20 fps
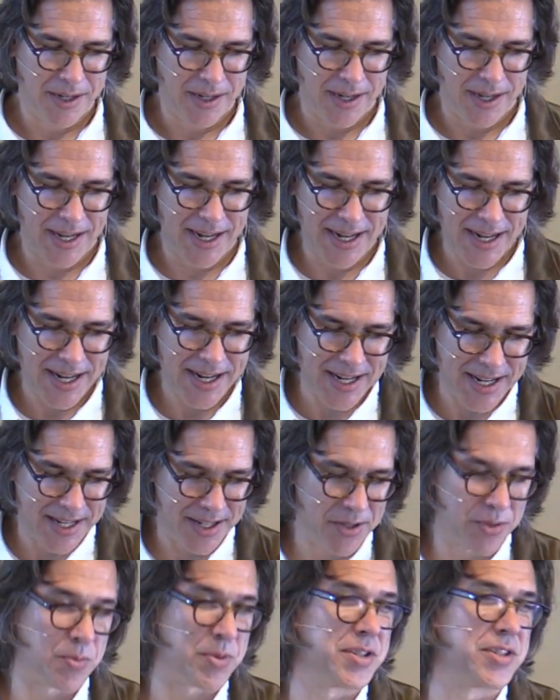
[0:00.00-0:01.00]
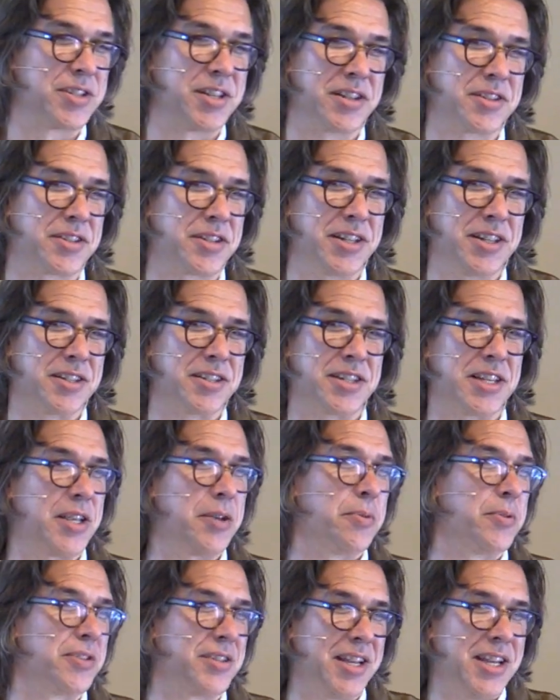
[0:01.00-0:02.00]
And in his resistance, he
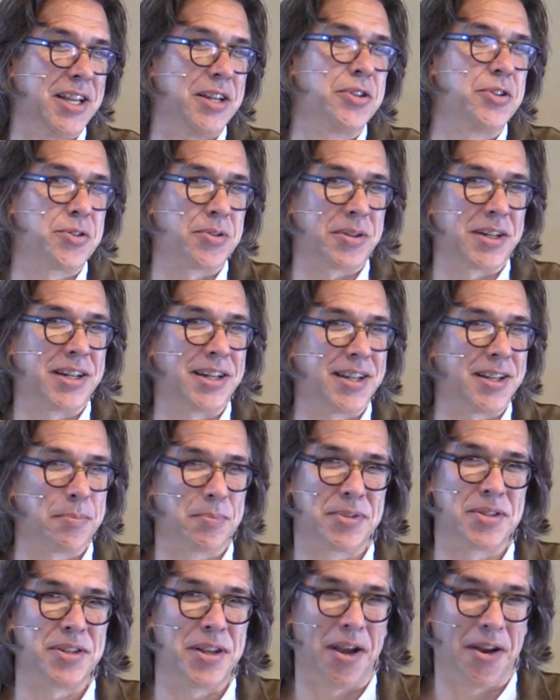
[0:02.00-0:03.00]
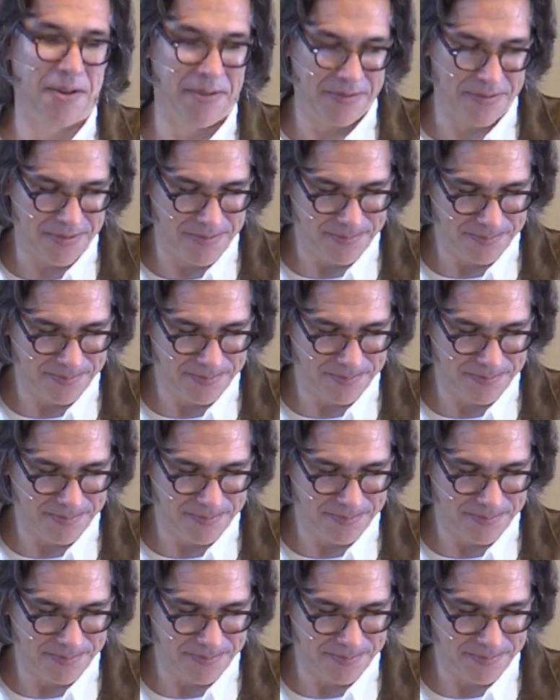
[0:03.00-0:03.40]
was injuring himself.